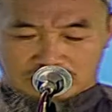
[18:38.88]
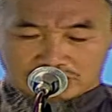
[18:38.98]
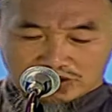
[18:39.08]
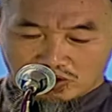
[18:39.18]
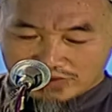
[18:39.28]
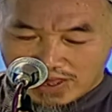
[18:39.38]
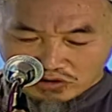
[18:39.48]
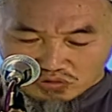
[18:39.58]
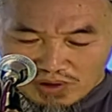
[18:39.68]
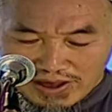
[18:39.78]
Now that
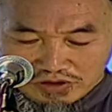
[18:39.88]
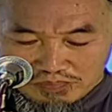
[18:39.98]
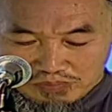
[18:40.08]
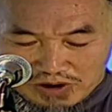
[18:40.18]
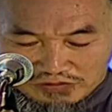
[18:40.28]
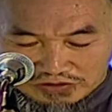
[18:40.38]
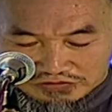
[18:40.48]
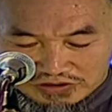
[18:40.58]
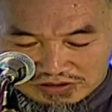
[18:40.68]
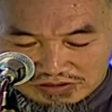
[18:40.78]
is why the Prophet
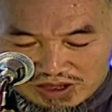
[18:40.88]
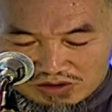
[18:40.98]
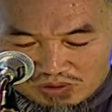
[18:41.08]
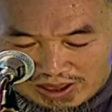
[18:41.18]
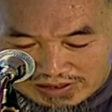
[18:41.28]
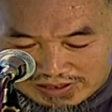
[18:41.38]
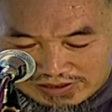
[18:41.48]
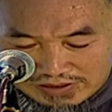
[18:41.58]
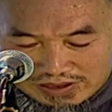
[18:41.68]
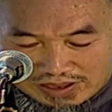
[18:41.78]
sallallahu
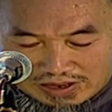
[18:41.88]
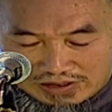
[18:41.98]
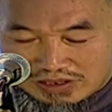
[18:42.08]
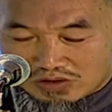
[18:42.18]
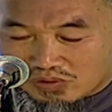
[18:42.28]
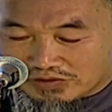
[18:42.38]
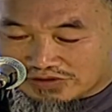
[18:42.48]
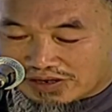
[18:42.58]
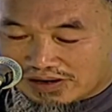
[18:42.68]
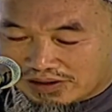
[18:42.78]
alaihi alihi
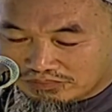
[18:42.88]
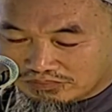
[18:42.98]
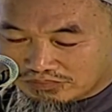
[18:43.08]
wasallam